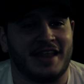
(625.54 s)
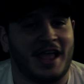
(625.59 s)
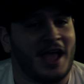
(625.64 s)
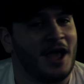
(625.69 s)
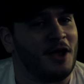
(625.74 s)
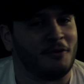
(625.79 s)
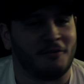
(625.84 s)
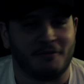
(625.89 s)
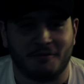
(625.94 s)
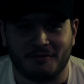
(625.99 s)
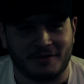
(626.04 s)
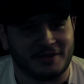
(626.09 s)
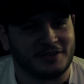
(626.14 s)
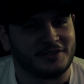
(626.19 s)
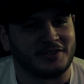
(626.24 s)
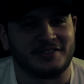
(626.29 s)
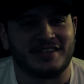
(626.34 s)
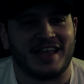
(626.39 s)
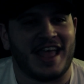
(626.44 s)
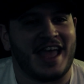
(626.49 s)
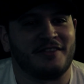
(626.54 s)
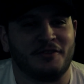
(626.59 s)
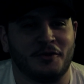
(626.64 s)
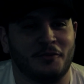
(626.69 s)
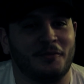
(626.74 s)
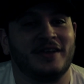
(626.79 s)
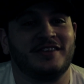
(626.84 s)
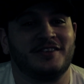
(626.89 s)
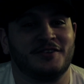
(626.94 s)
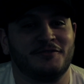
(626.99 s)
Now, just had to
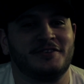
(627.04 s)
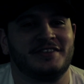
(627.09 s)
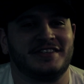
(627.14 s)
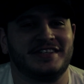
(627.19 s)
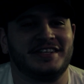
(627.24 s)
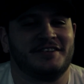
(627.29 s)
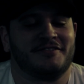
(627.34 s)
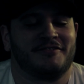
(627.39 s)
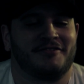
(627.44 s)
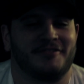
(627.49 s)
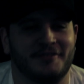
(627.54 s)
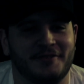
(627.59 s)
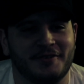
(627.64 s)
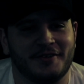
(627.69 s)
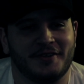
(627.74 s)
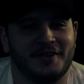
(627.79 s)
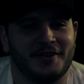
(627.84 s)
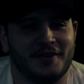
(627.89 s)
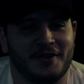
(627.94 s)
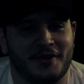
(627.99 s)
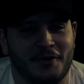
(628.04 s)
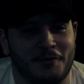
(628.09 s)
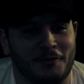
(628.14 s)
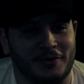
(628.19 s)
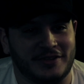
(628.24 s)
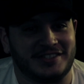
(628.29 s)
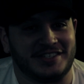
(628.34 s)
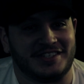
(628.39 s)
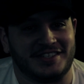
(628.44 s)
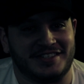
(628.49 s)
wait to receive,
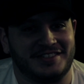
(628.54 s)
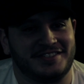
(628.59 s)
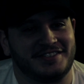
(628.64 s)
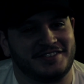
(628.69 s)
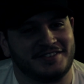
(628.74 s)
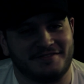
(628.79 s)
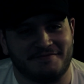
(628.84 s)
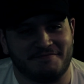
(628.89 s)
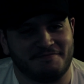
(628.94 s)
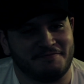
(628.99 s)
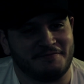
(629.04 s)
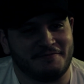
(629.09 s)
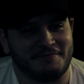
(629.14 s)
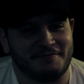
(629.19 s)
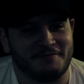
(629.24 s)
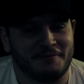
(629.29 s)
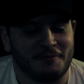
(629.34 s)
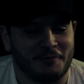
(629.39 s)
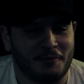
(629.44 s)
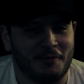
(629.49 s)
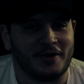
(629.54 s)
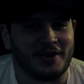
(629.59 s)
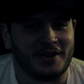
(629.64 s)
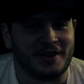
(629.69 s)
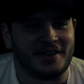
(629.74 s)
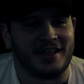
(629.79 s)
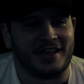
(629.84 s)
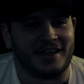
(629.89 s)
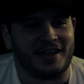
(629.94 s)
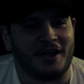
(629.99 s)
which is one
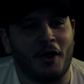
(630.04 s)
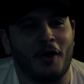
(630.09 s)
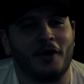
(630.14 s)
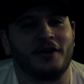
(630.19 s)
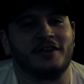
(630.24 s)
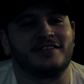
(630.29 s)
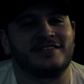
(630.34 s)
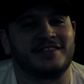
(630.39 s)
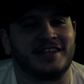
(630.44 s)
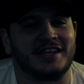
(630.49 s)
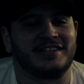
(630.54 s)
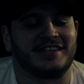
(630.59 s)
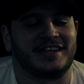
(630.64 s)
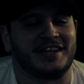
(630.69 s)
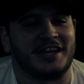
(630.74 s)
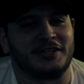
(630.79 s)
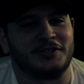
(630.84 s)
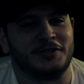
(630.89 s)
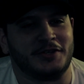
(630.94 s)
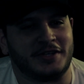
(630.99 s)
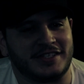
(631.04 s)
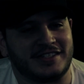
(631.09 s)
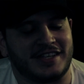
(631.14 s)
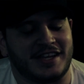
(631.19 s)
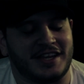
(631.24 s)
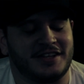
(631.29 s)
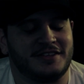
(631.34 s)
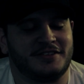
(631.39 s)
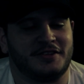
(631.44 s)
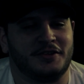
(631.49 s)
of the hardest things, I guess you could
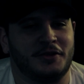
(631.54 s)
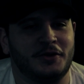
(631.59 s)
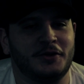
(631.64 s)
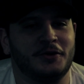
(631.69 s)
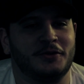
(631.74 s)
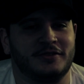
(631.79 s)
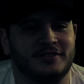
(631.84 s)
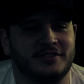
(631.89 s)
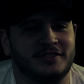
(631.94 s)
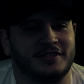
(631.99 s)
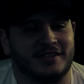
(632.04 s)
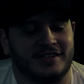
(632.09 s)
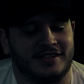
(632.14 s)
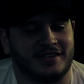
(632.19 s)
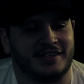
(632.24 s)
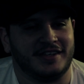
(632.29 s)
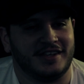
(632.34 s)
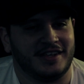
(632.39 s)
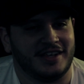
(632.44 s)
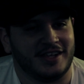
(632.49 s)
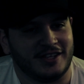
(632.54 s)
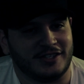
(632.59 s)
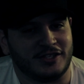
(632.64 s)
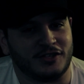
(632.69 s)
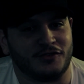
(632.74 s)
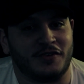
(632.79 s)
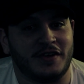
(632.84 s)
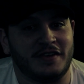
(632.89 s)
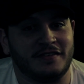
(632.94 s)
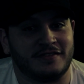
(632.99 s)
say, to do, is
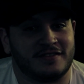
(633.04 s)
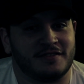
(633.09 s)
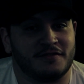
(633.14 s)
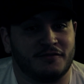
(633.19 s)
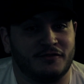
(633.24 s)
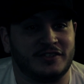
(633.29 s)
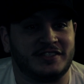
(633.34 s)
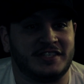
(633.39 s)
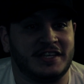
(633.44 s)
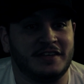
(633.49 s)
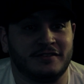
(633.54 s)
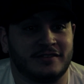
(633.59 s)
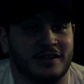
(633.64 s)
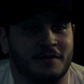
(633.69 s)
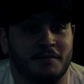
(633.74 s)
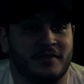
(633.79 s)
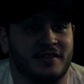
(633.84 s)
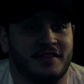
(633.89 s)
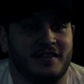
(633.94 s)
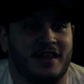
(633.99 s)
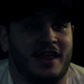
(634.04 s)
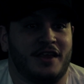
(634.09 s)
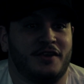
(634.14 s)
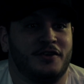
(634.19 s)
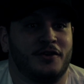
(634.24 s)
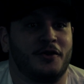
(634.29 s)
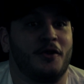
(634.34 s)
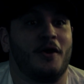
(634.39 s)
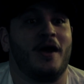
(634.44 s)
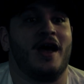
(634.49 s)
to receive something that
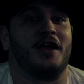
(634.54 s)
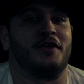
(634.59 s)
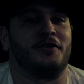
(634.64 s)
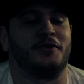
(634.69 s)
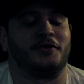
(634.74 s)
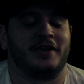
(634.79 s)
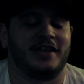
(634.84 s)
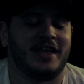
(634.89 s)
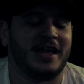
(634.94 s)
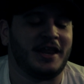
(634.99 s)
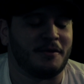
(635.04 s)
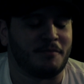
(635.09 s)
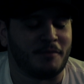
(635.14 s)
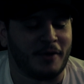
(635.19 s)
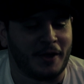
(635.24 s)
you don't know how you're gonna get it.